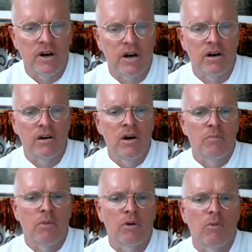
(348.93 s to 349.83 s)
Uh,
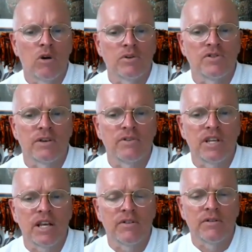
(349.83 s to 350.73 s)
Baltimore was
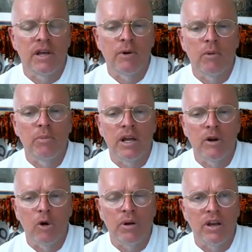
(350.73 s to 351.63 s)
17th in MLB
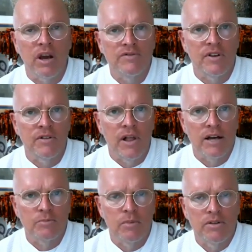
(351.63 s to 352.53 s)
and OPS in the
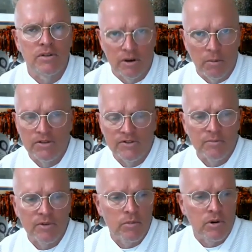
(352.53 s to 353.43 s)
last month, in the month of
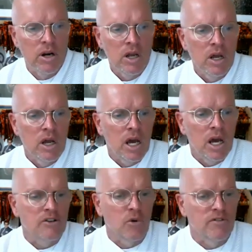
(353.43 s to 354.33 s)
September,
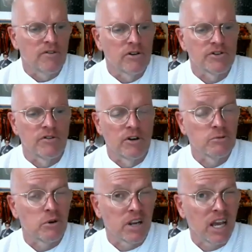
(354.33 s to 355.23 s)
and 21st in
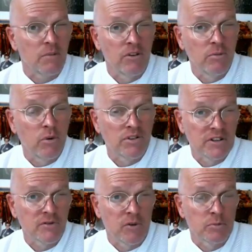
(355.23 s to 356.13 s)
runs per game,
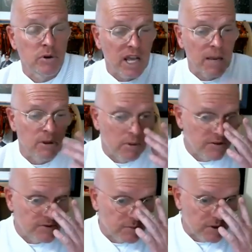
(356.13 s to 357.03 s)
3.6 runs per game in the
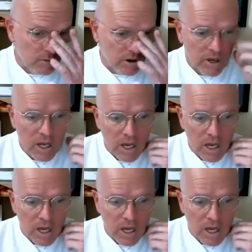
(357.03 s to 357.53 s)
month of September.